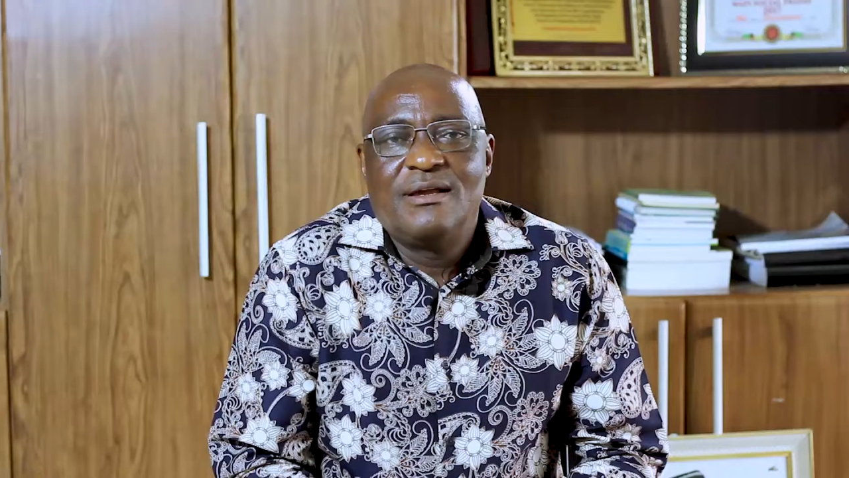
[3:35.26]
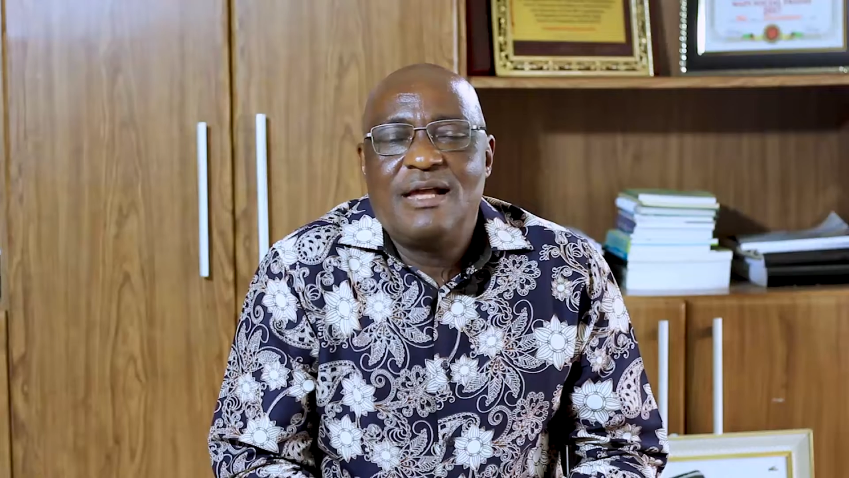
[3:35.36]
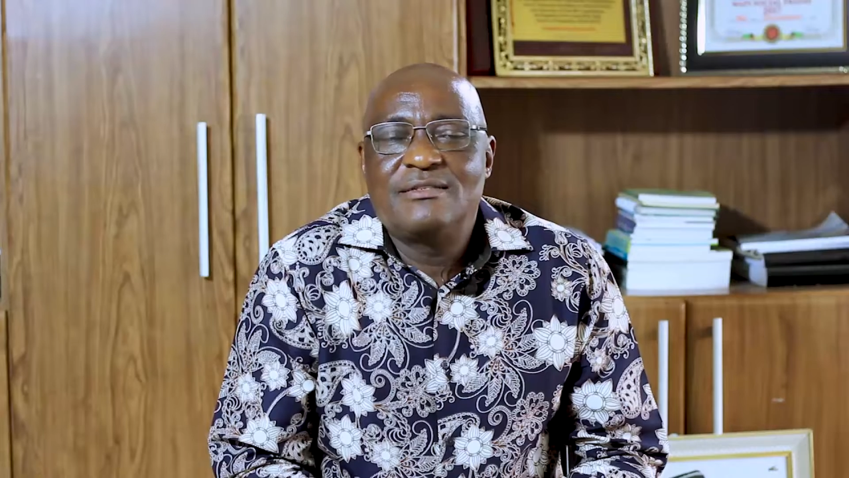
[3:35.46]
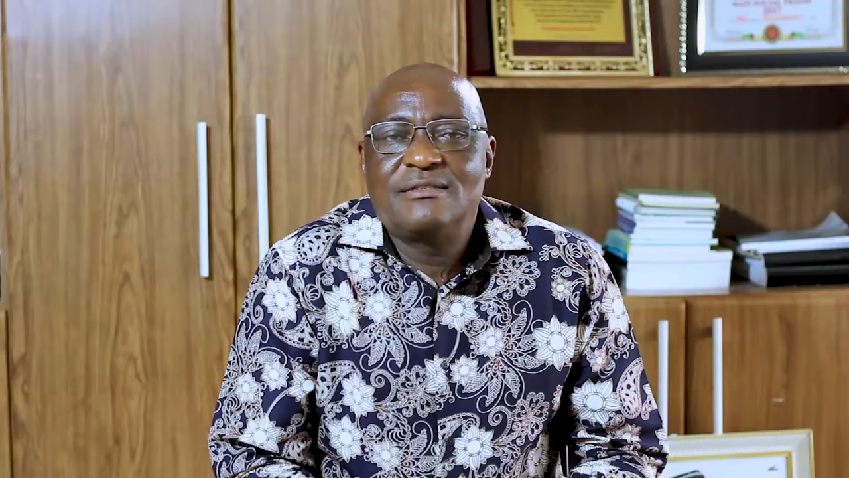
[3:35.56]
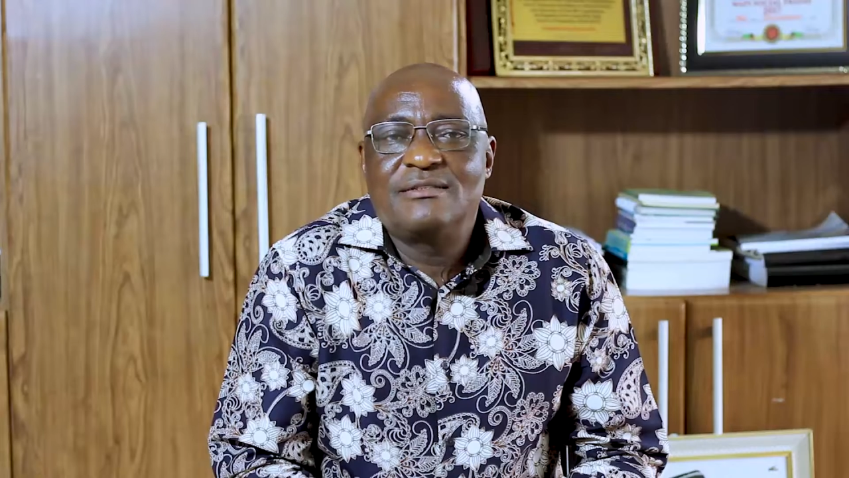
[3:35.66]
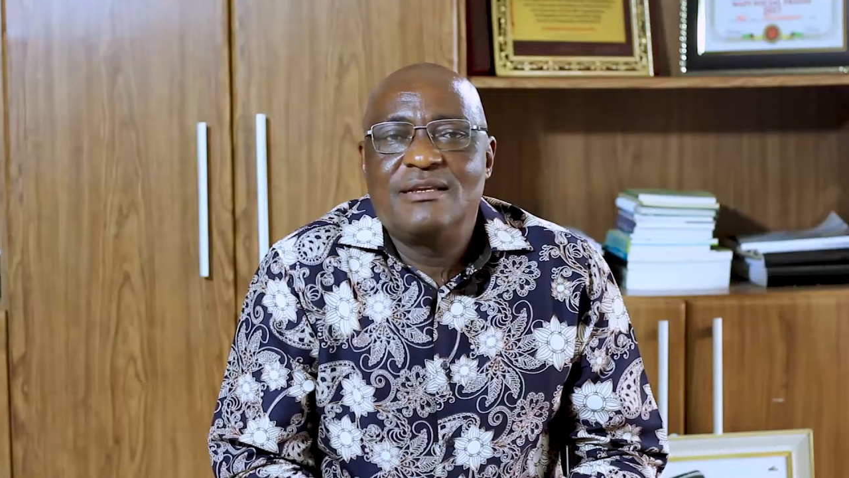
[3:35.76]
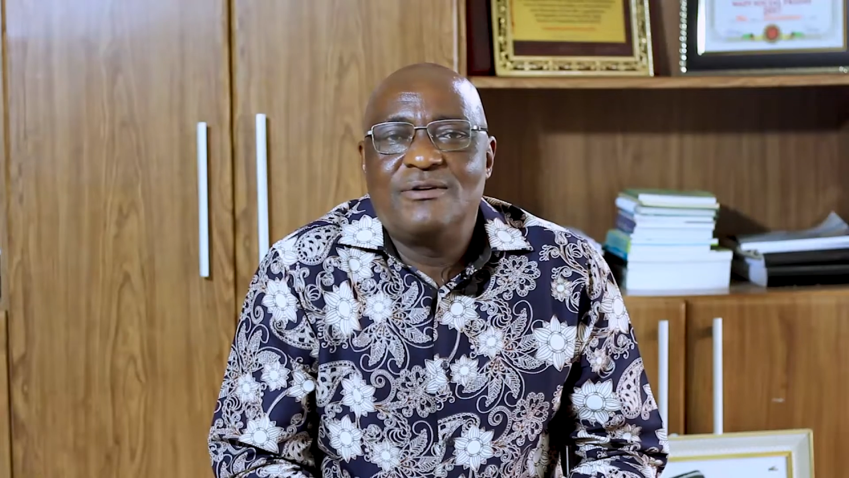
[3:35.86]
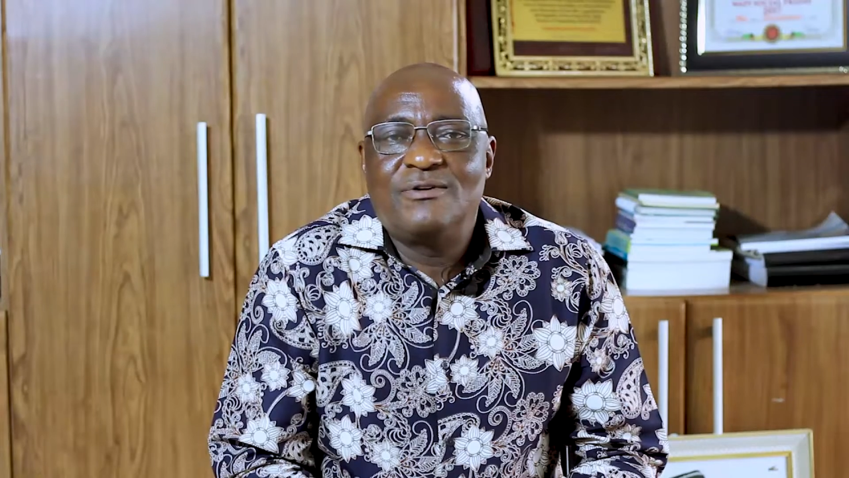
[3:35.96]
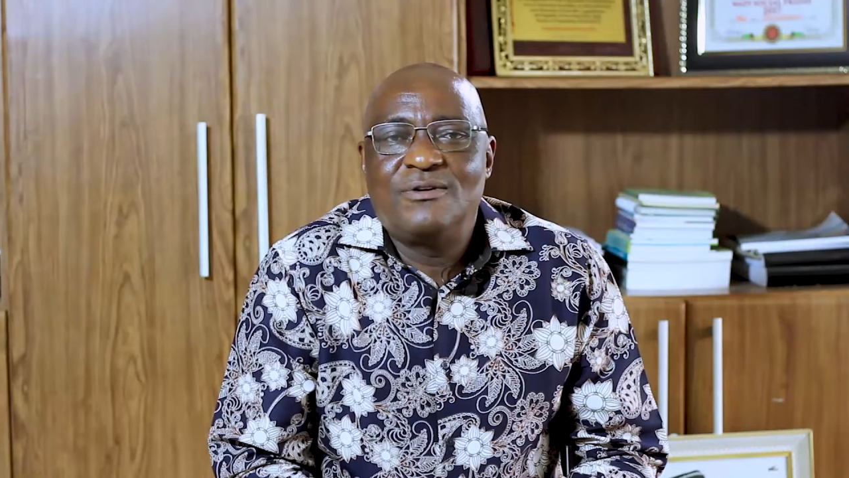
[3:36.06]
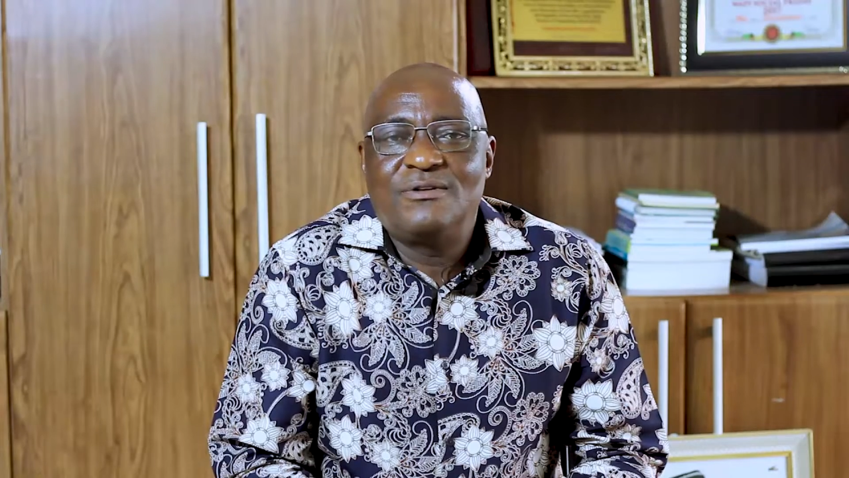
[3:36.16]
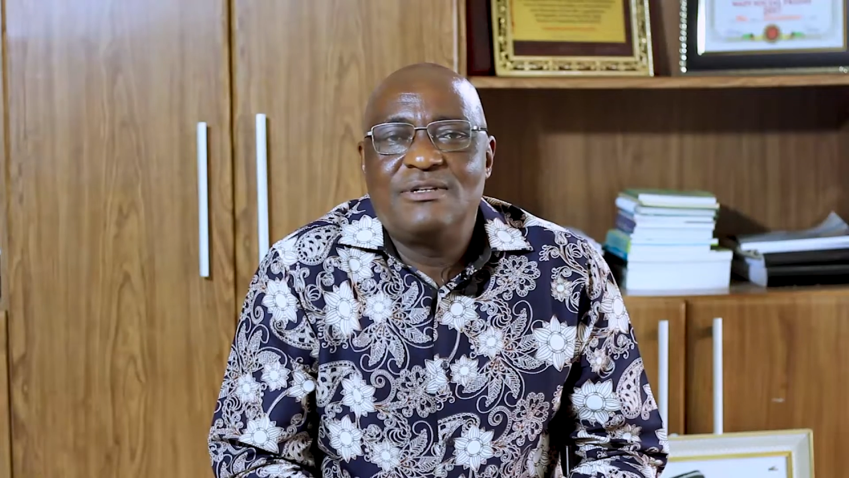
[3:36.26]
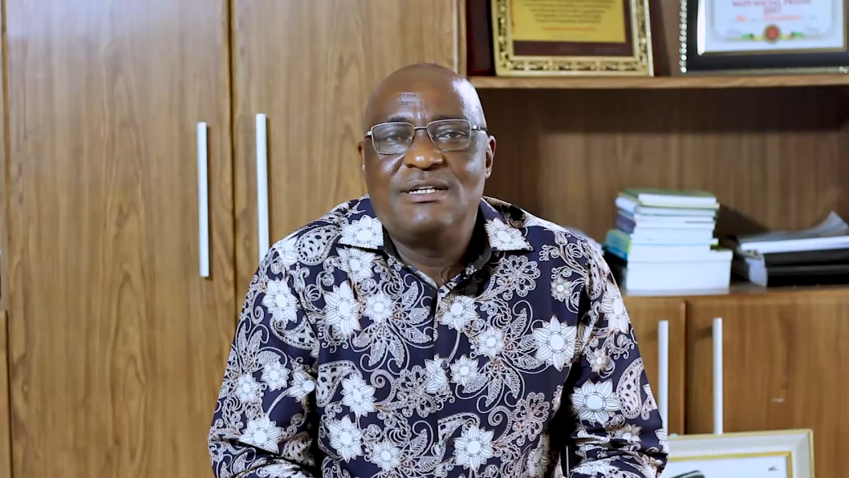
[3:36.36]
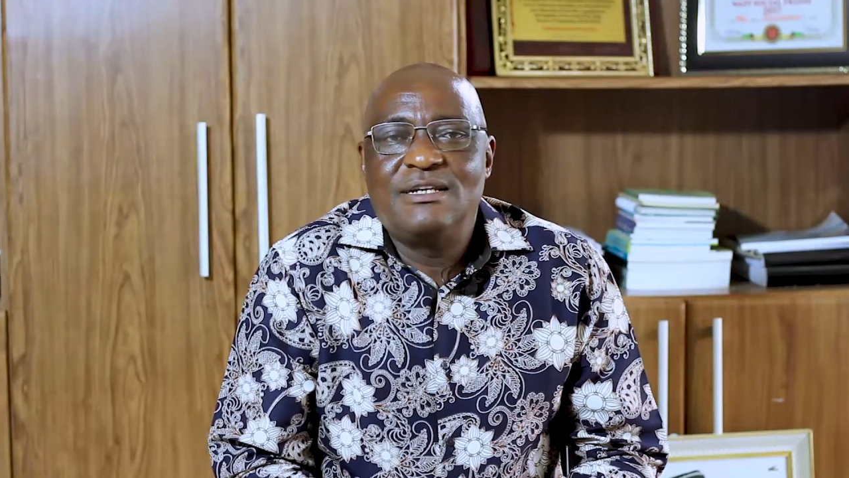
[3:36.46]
I think the role the